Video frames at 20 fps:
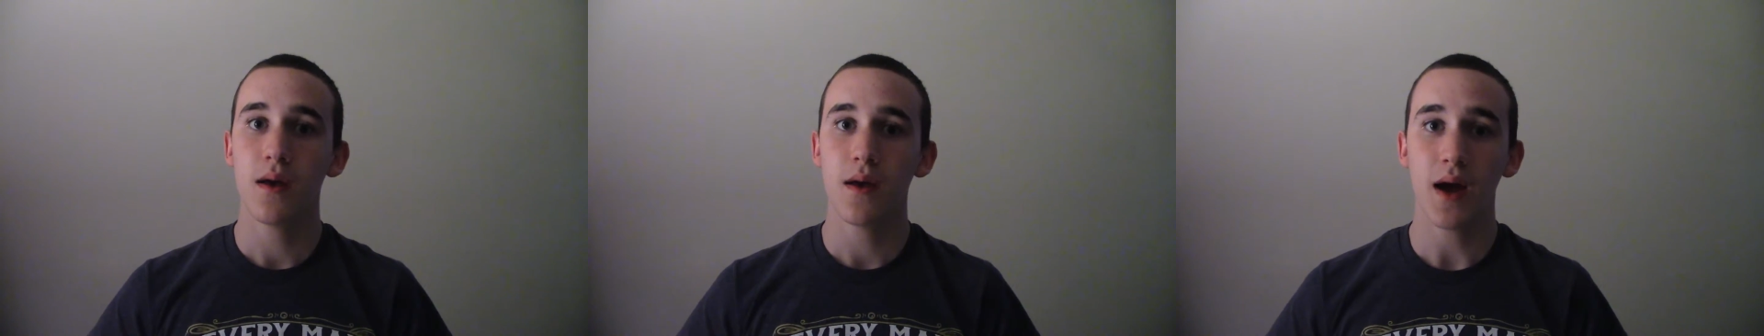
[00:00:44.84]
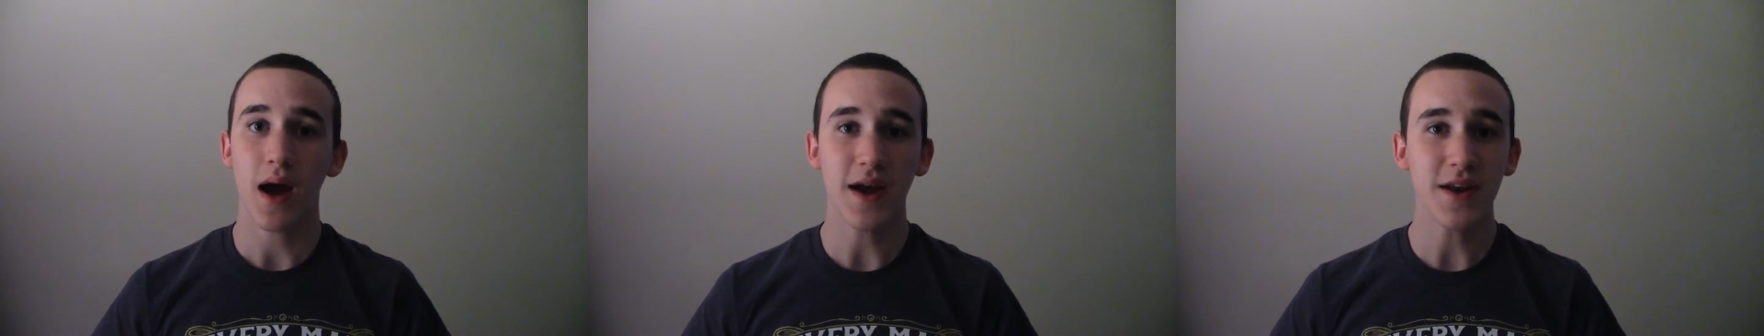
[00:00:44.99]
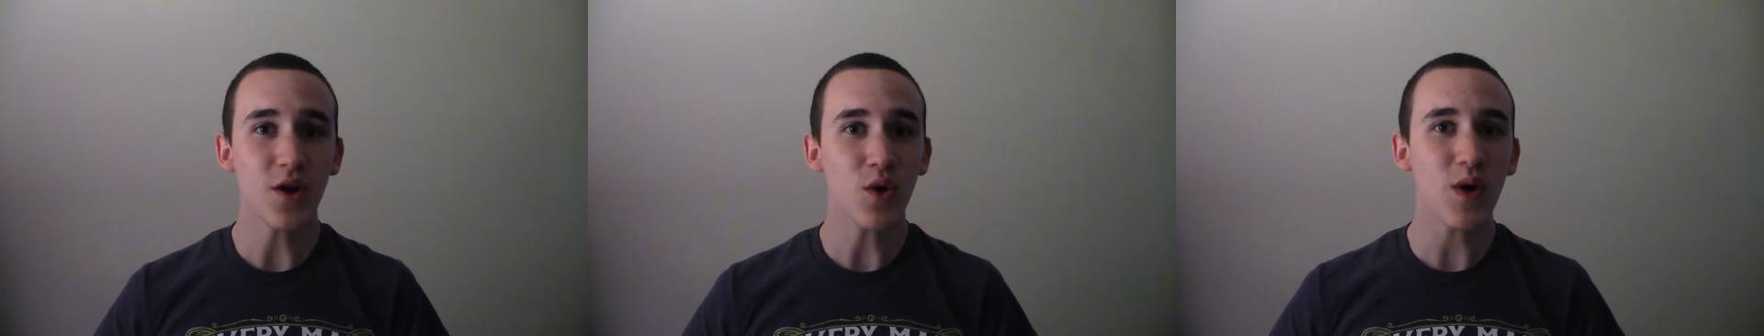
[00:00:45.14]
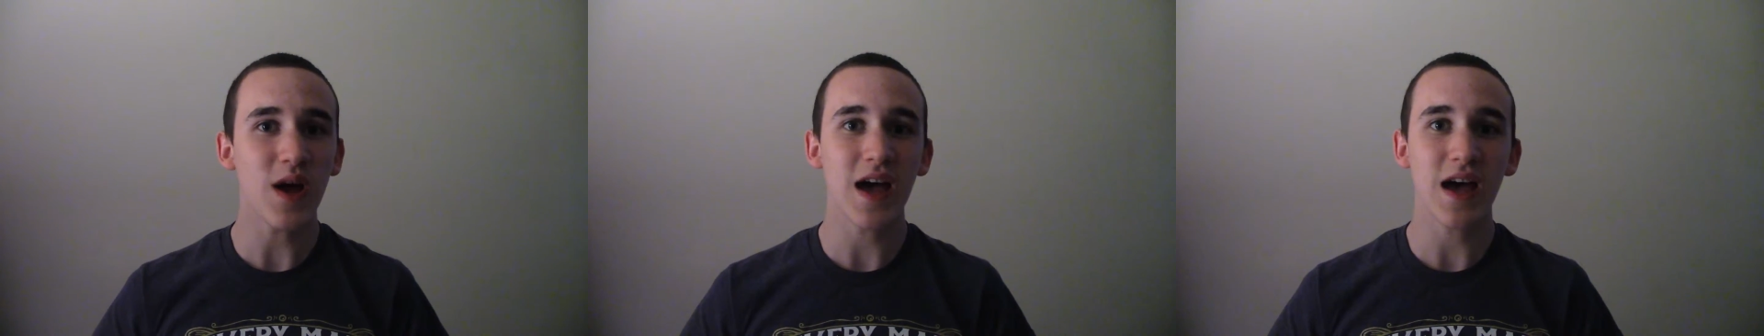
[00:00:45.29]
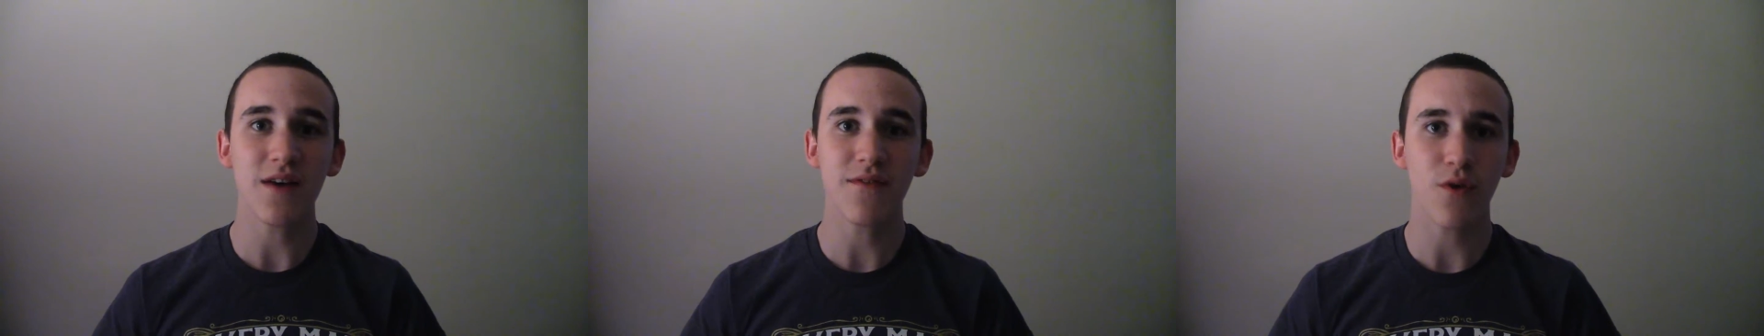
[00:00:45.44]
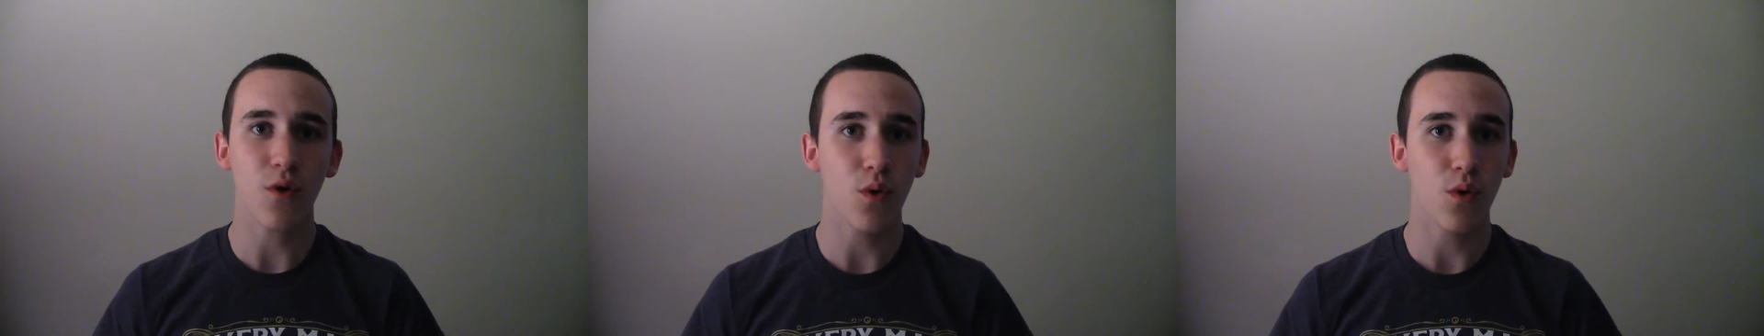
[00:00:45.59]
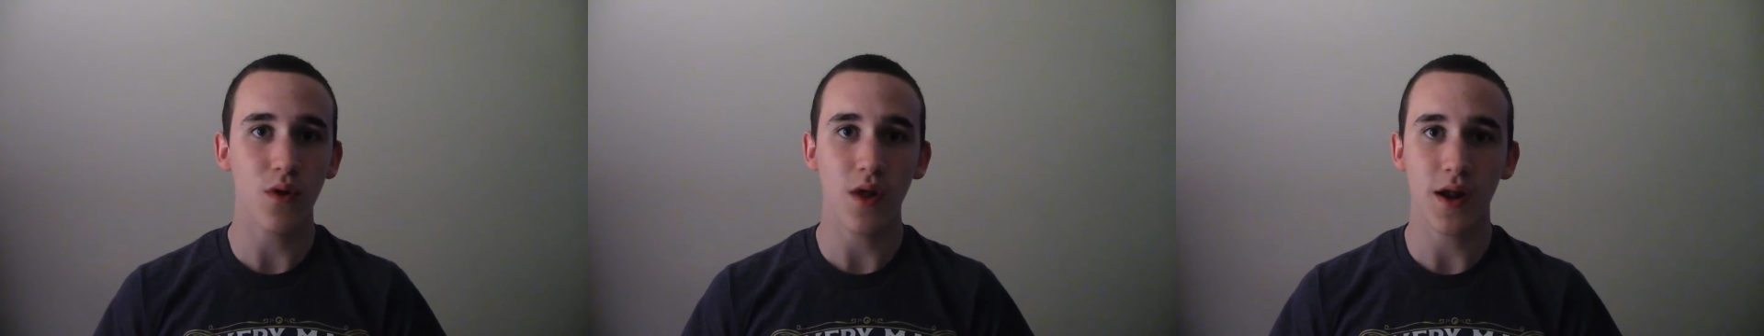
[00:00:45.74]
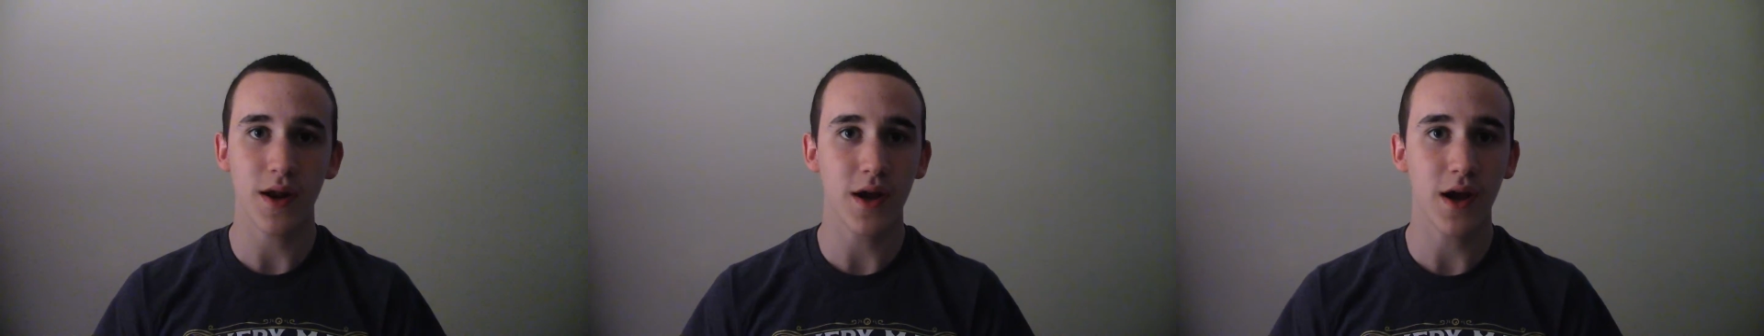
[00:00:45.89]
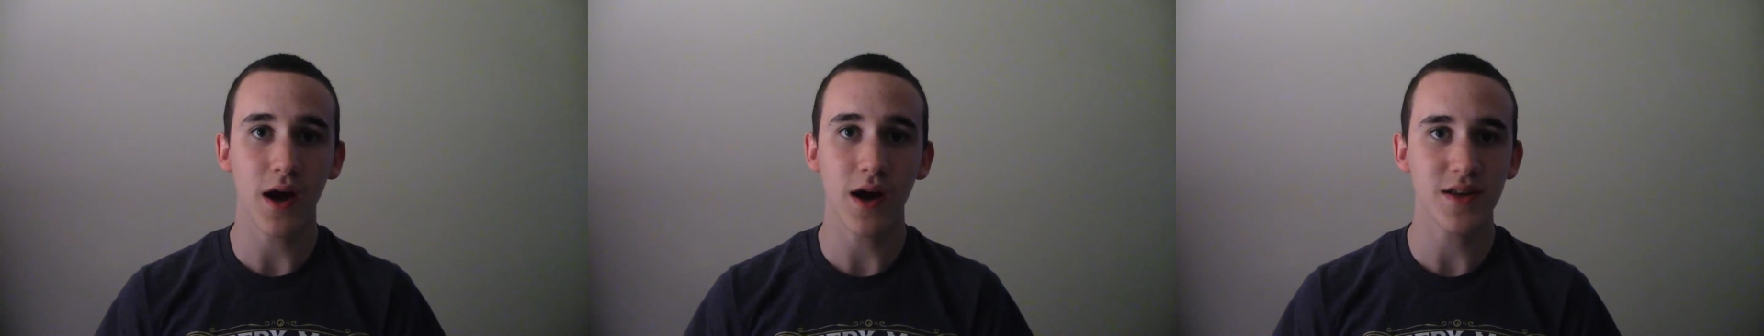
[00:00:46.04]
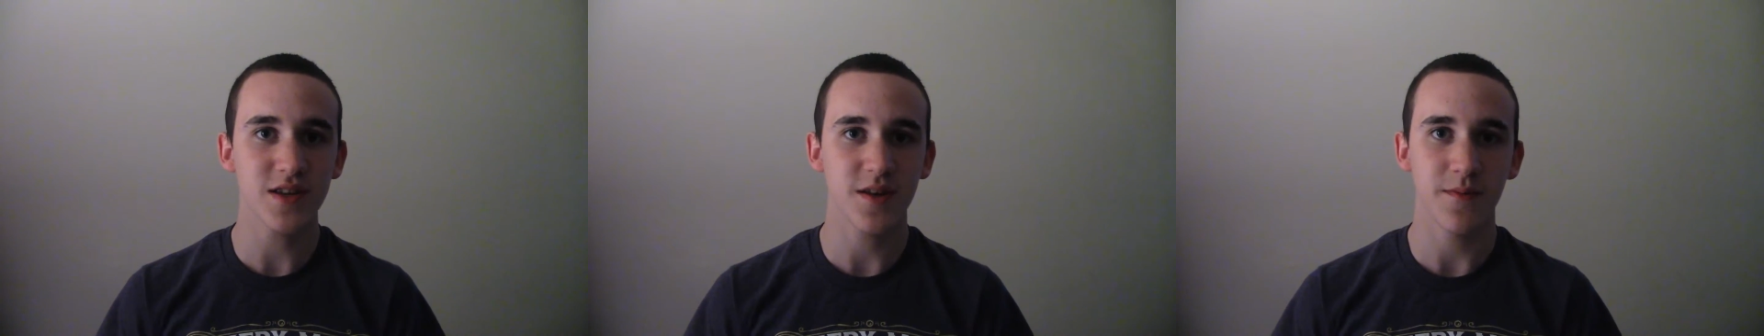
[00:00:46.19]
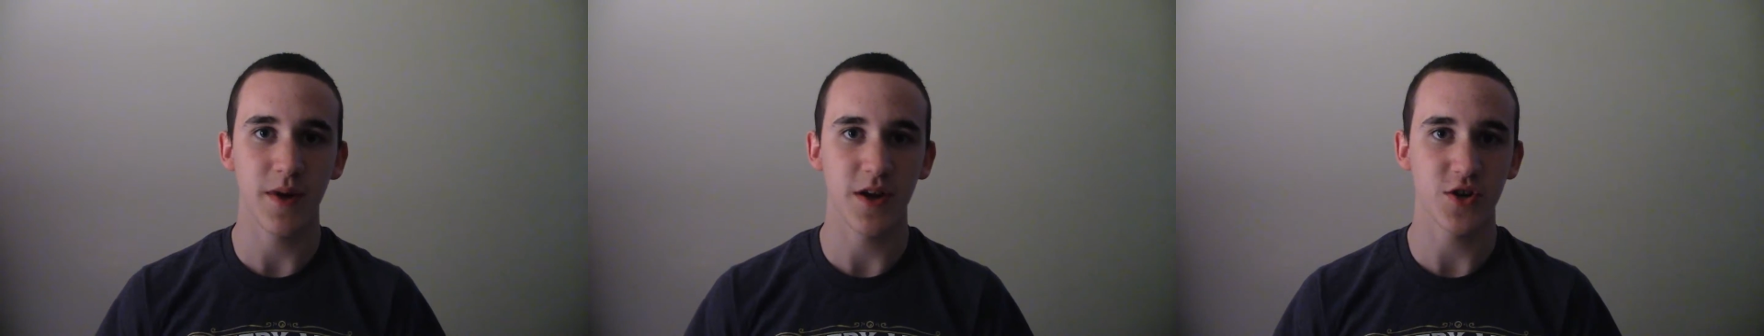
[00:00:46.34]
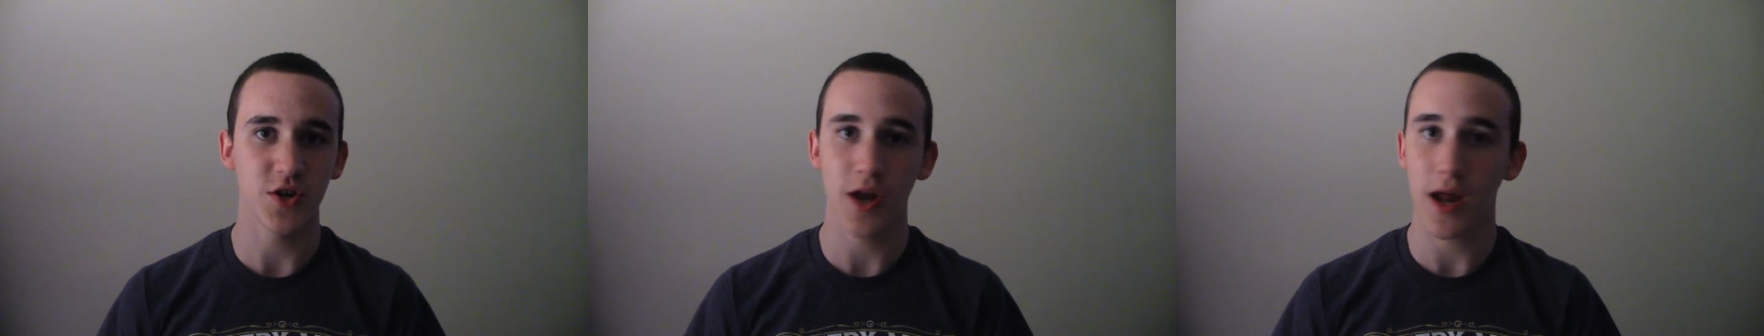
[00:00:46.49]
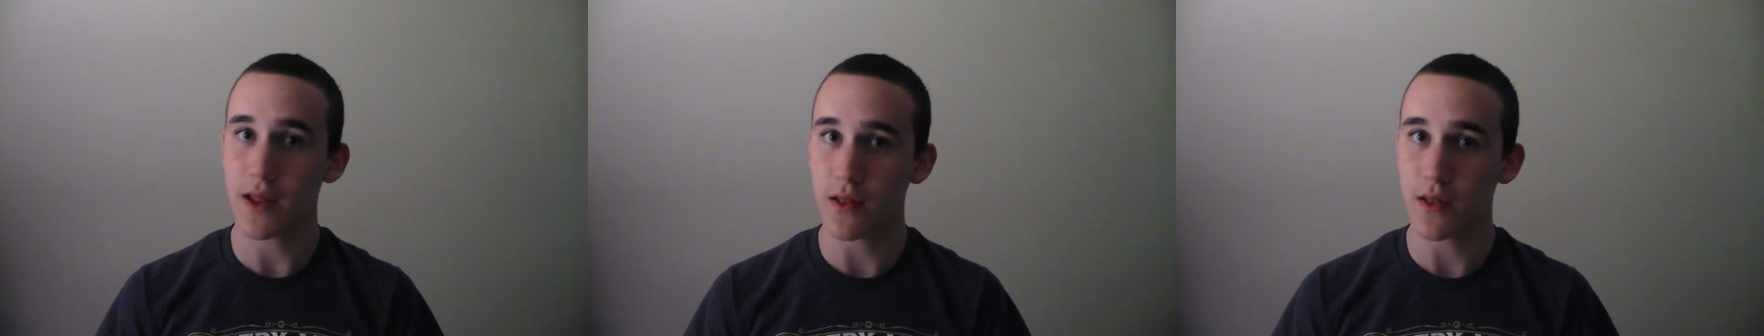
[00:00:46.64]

I don't have a whole lot of cons to mention.